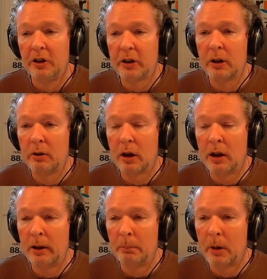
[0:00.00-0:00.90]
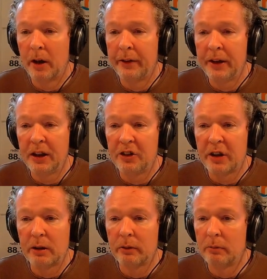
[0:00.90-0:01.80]
So I think it's
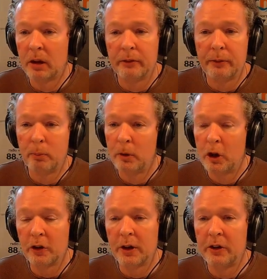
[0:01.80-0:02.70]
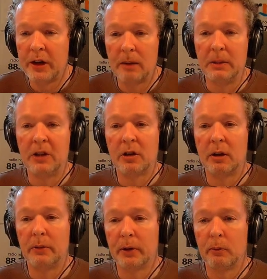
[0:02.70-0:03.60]
held, God knows how many
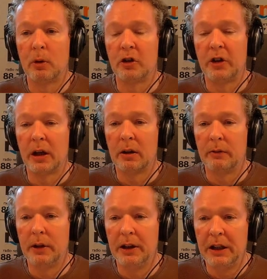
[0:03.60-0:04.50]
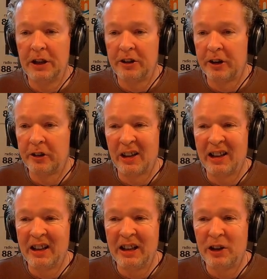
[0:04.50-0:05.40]
times I've watched it over the years. There's at
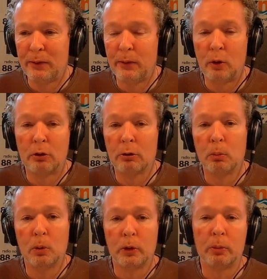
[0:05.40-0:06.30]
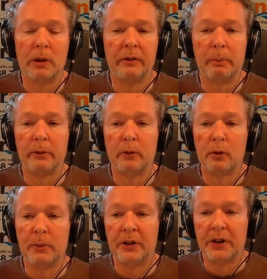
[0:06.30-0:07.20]
least four awards-worthy
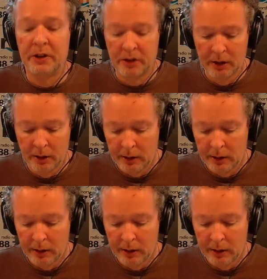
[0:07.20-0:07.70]
performances.